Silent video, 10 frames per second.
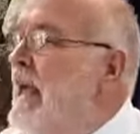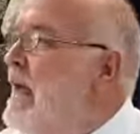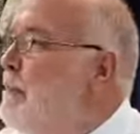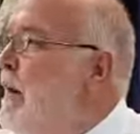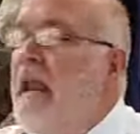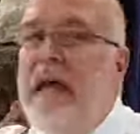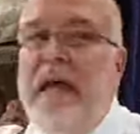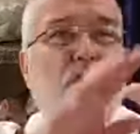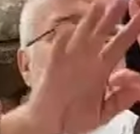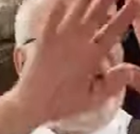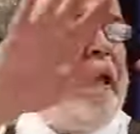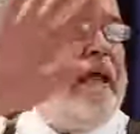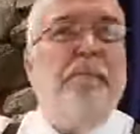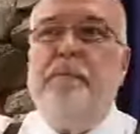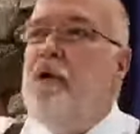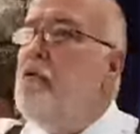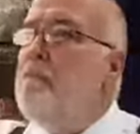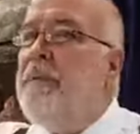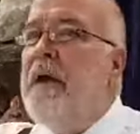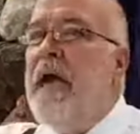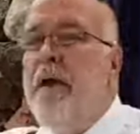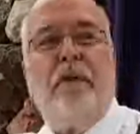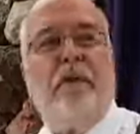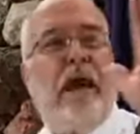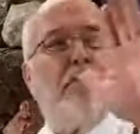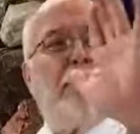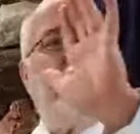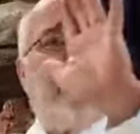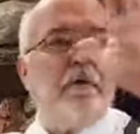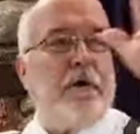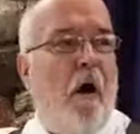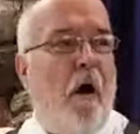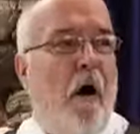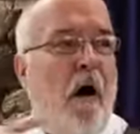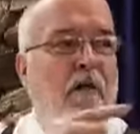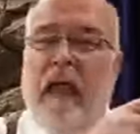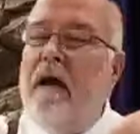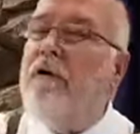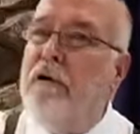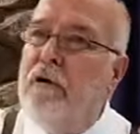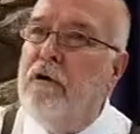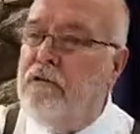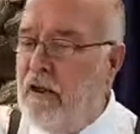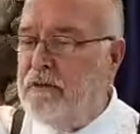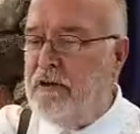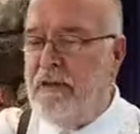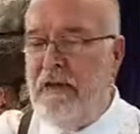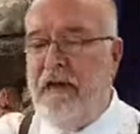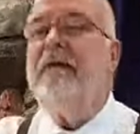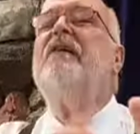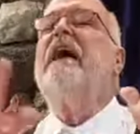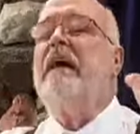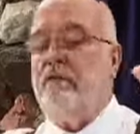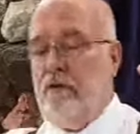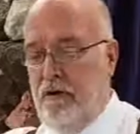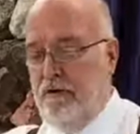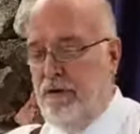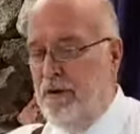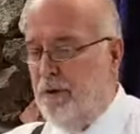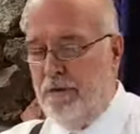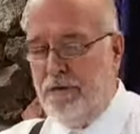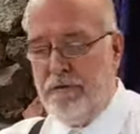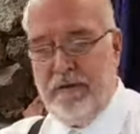Any of you people that were never called, ever heard such a thing, it's good news.